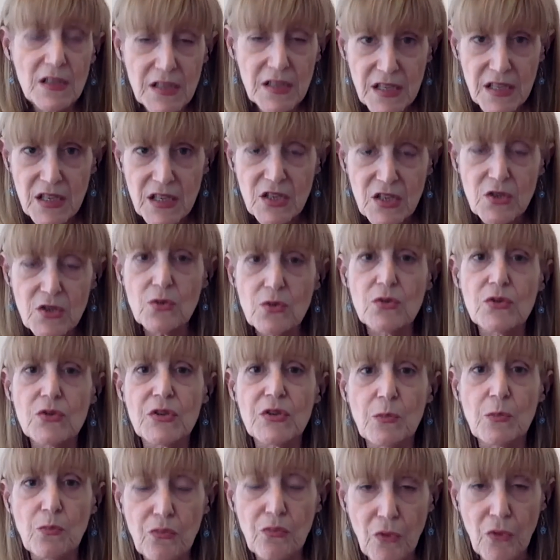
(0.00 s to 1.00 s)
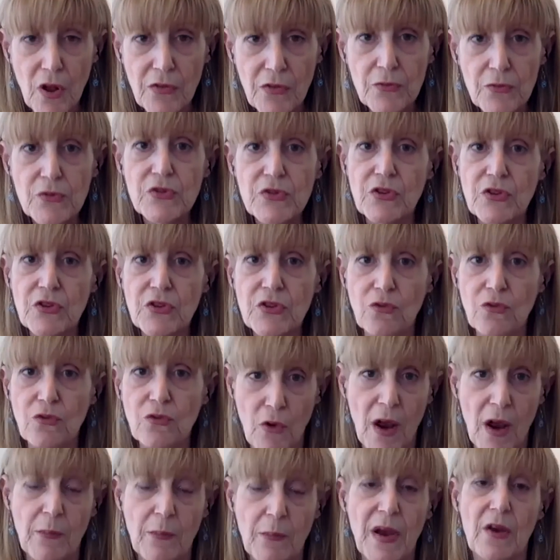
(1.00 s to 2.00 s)
sisters and brothers and
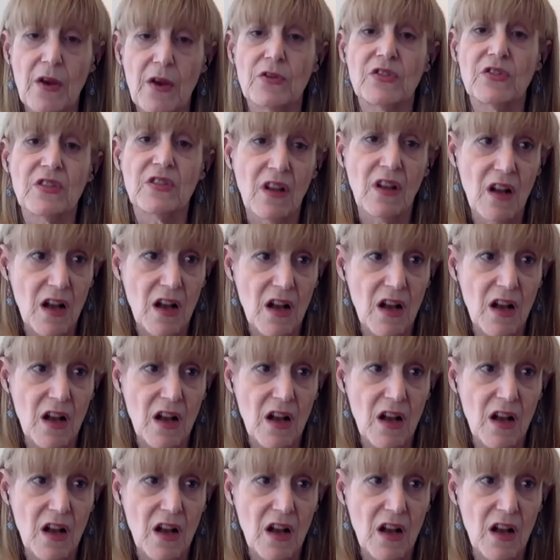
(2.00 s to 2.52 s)
grandparents and